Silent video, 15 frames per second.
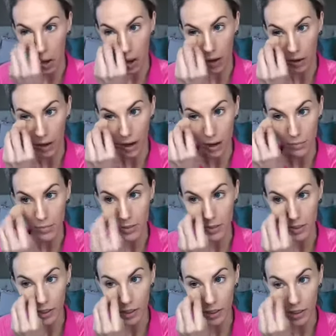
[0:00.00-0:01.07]
Okay, I'm
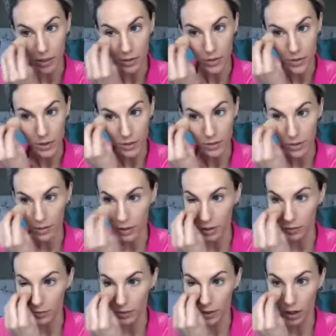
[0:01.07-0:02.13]
just gonna, there's nothing like
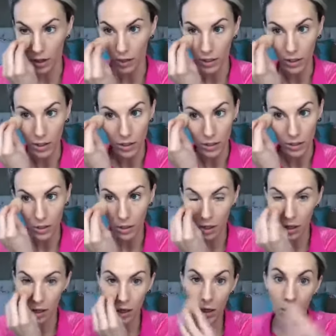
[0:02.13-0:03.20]
really on here,
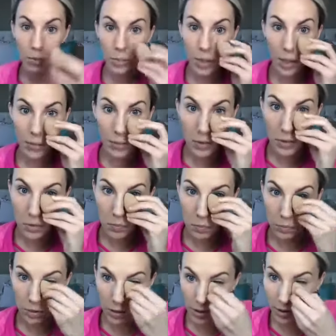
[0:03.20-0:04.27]
but I'm just
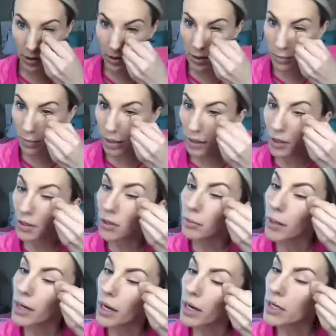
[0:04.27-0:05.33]
blending this better under
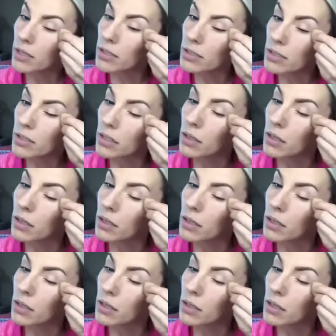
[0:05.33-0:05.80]
my eyes.